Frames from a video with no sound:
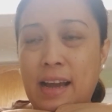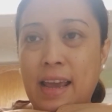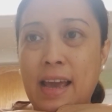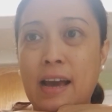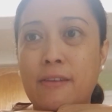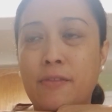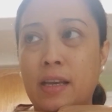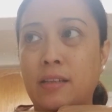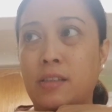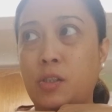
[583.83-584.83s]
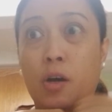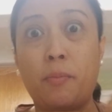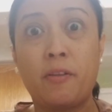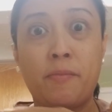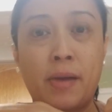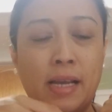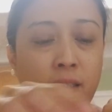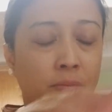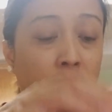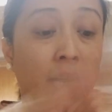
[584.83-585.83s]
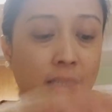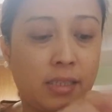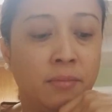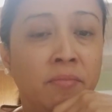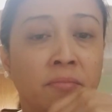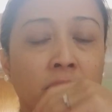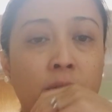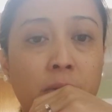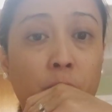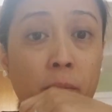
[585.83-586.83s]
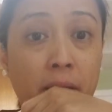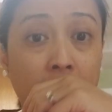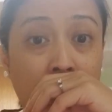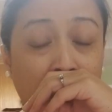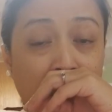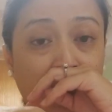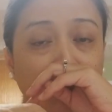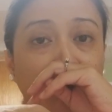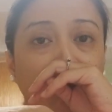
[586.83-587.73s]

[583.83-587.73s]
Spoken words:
I have in just a couple of months with Buah Merah is